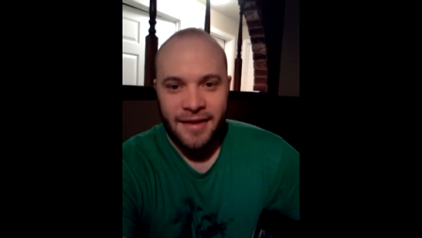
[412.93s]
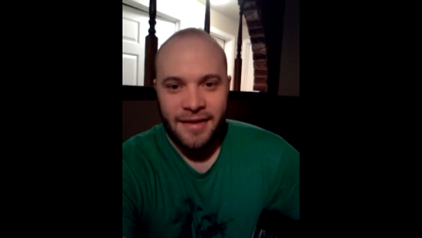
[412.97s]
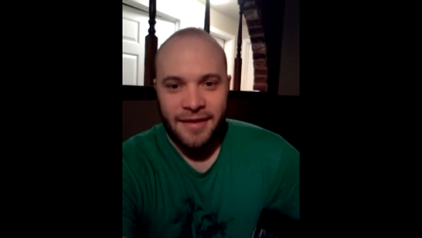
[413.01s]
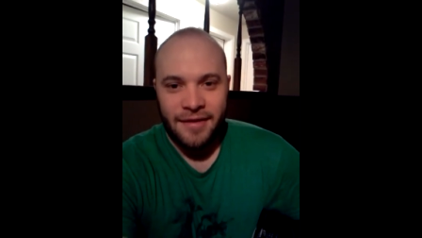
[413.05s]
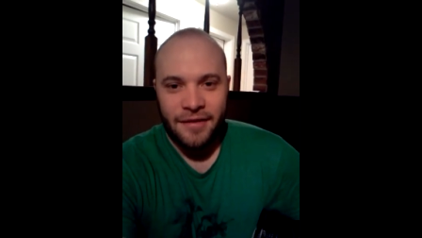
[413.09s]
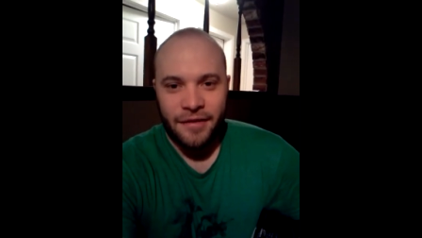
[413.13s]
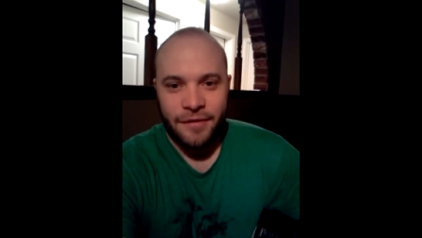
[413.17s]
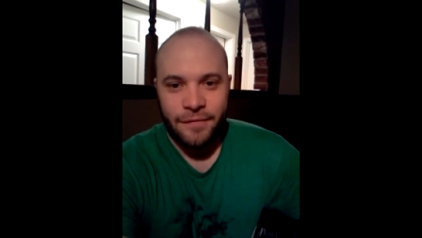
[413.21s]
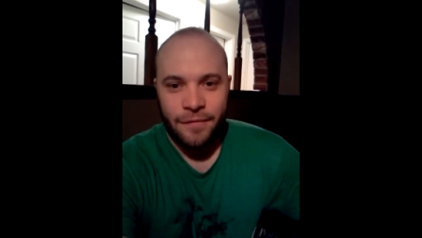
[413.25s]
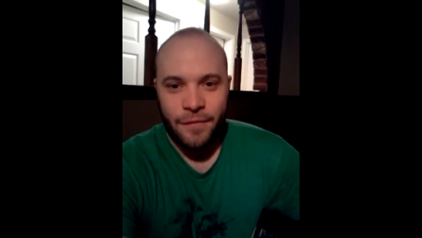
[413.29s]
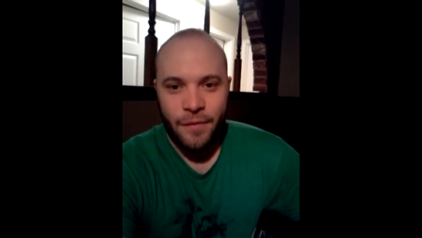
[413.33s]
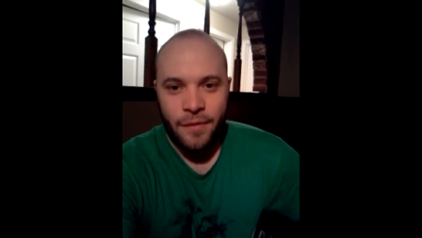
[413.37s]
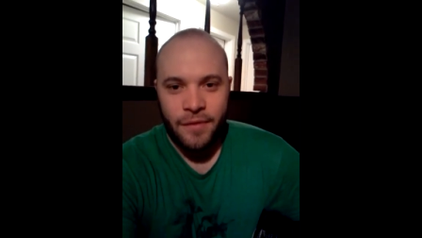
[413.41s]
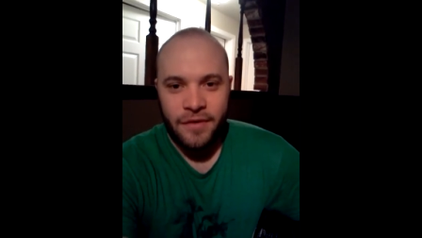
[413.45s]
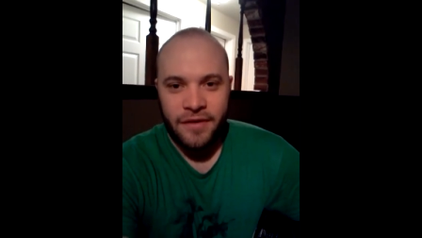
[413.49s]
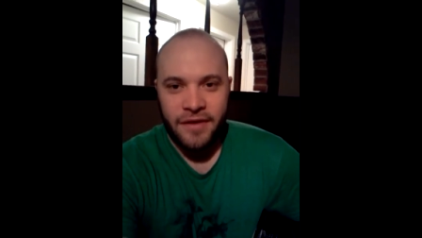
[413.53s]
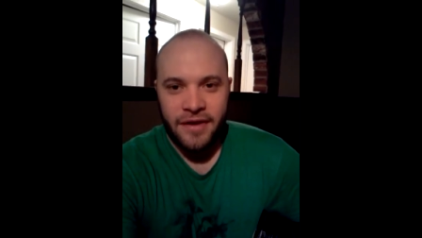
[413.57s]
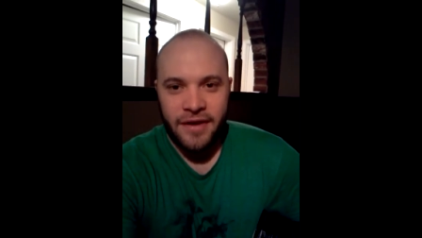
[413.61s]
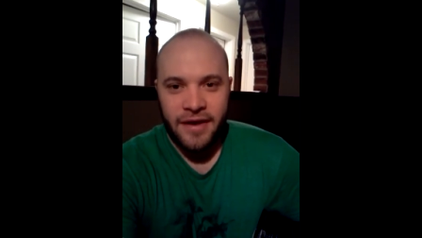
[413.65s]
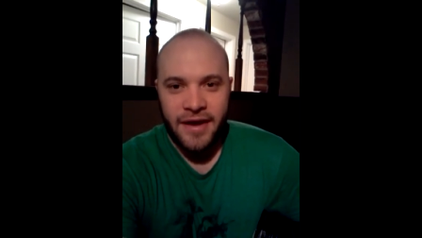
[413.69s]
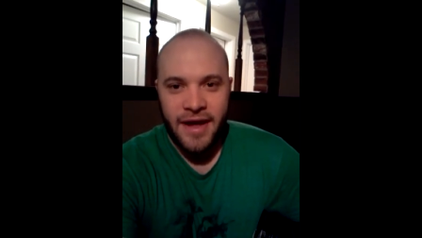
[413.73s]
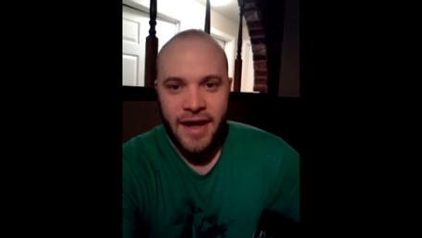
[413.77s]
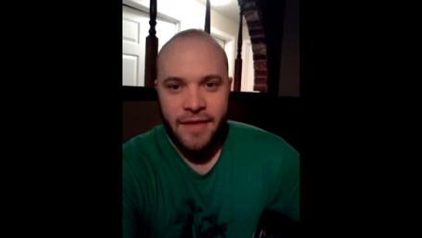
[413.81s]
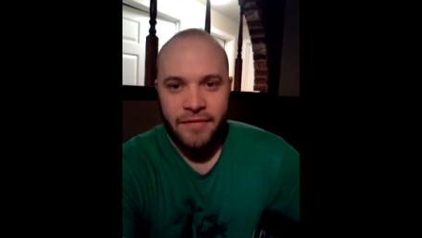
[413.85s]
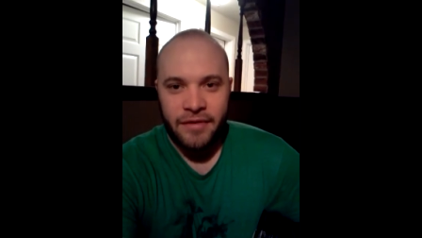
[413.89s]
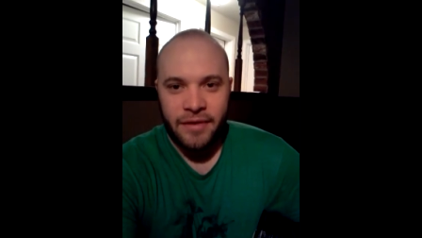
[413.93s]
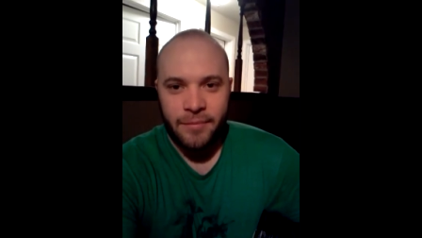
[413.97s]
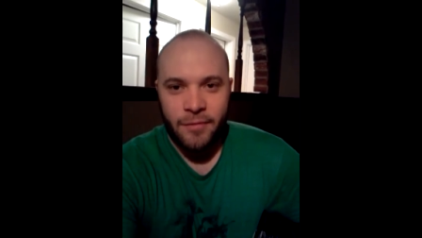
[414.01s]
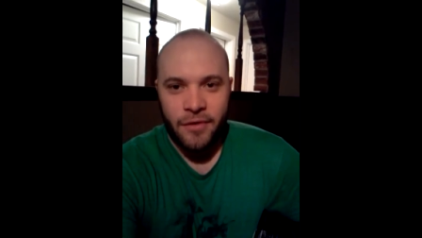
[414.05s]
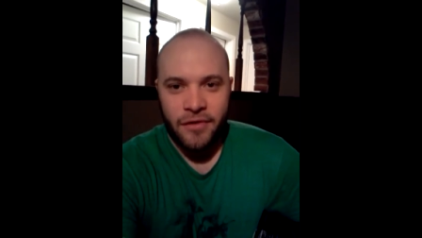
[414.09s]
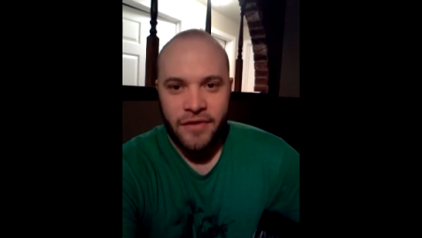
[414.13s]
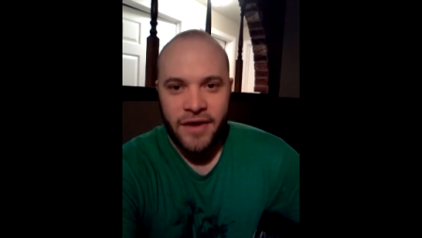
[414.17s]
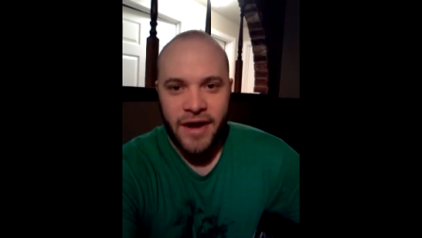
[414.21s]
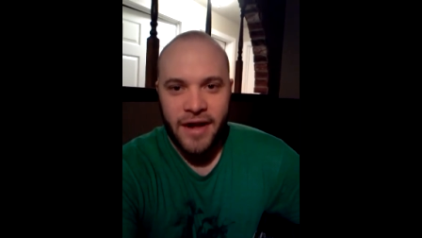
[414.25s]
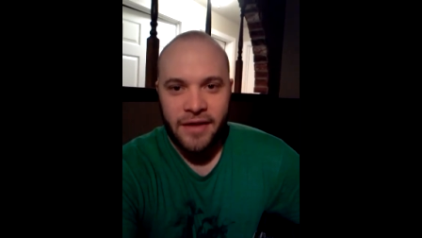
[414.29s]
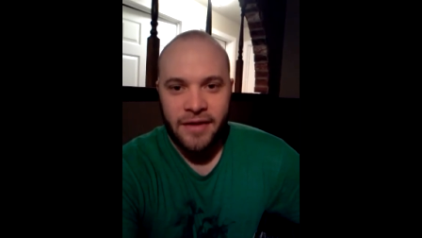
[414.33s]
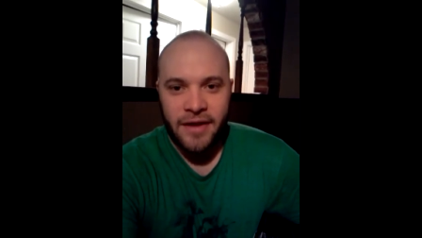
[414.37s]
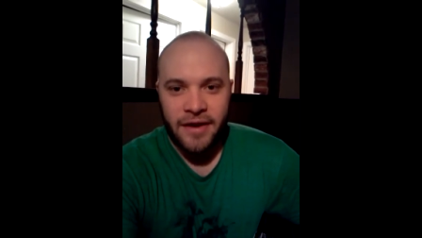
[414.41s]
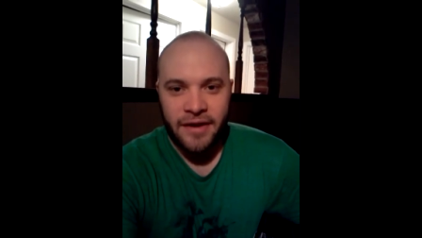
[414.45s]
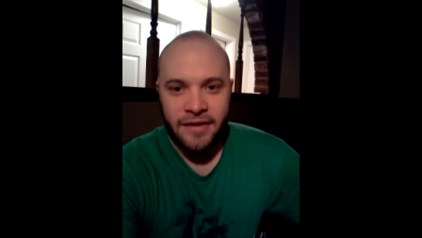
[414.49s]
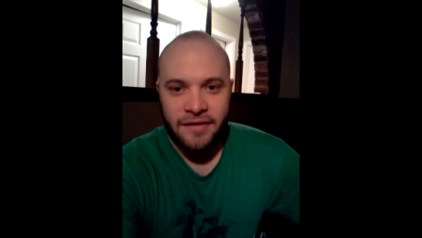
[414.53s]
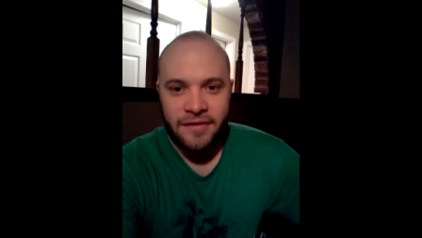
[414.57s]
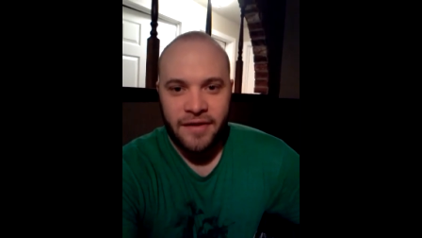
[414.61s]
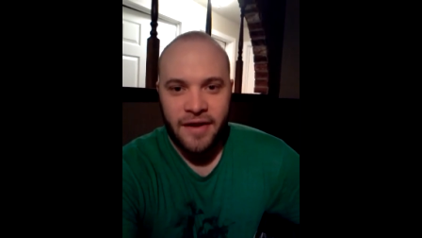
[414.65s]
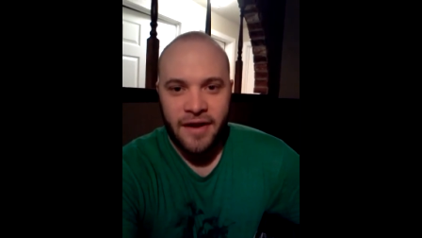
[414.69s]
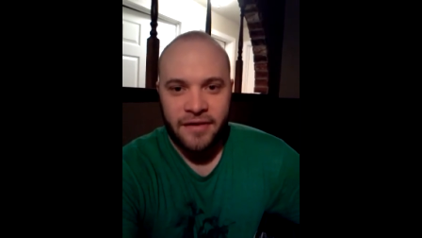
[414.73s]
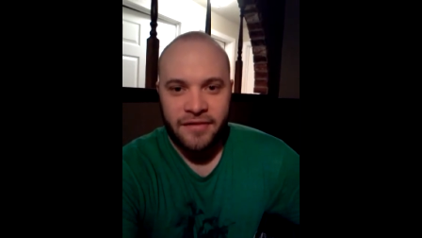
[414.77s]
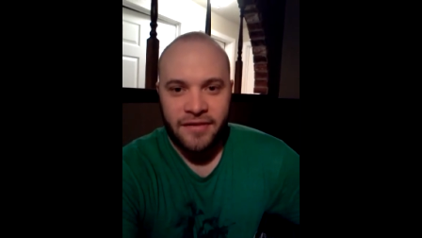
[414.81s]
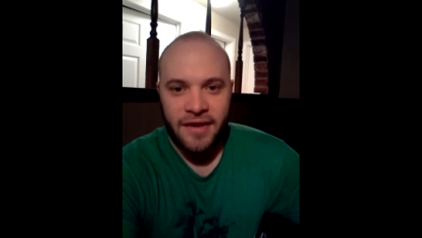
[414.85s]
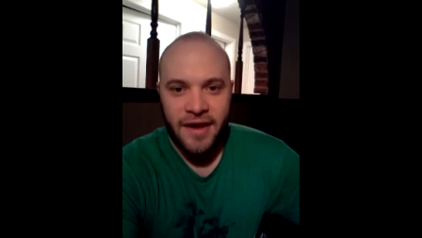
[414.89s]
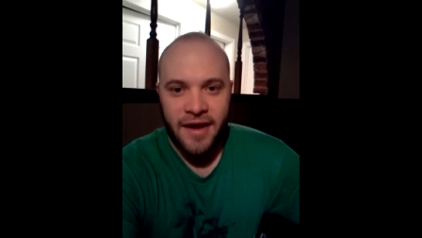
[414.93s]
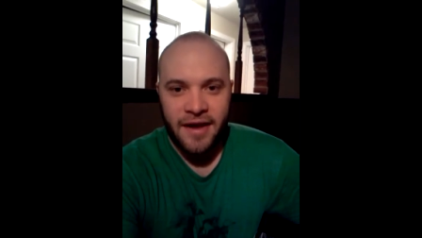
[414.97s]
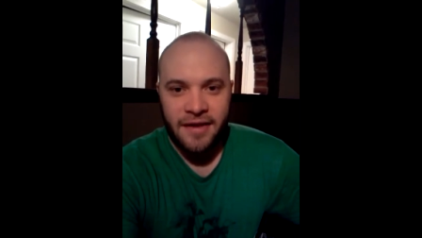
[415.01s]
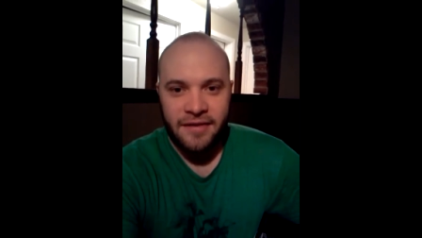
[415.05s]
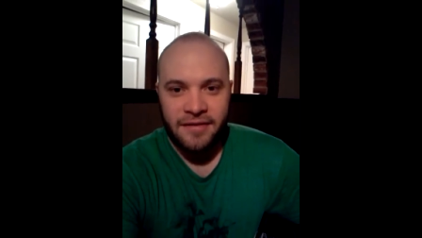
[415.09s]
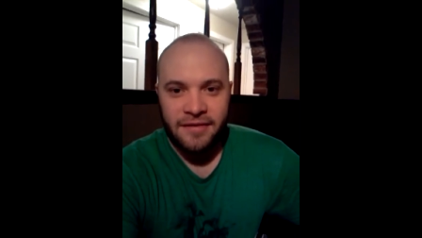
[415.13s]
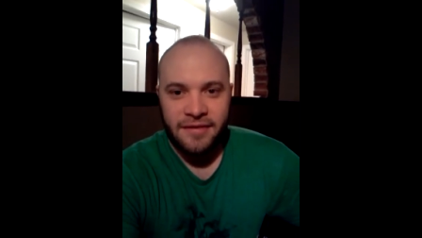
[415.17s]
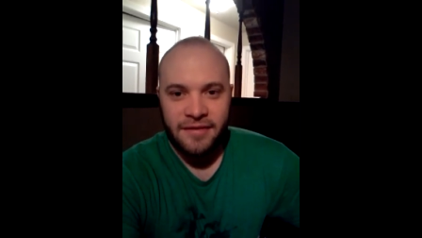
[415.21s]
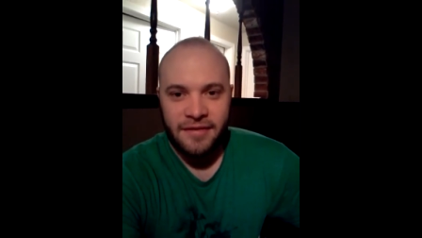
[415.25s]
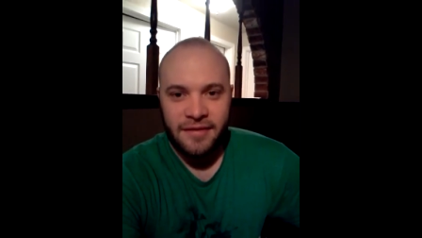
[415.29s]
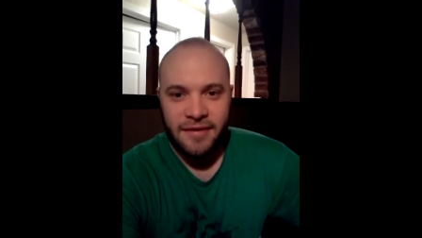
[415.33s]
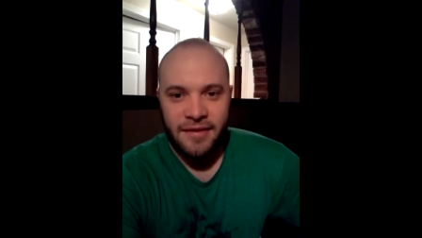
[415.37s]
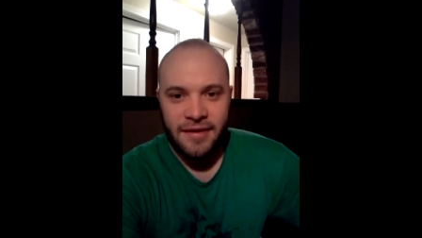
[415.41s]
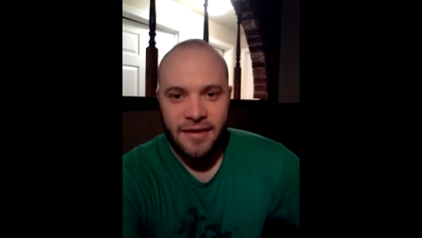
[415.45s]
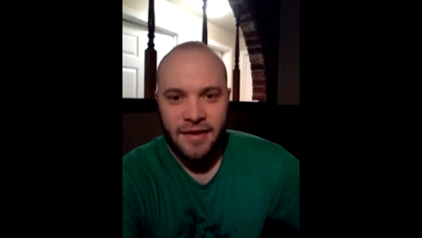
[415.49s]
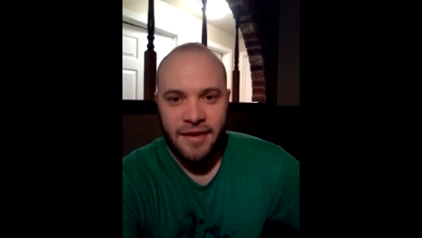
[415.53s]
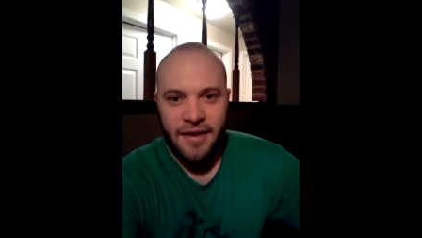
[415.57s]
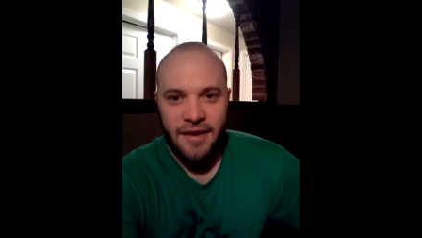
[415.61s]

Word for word: look forward to having more dialogue and talks, guys.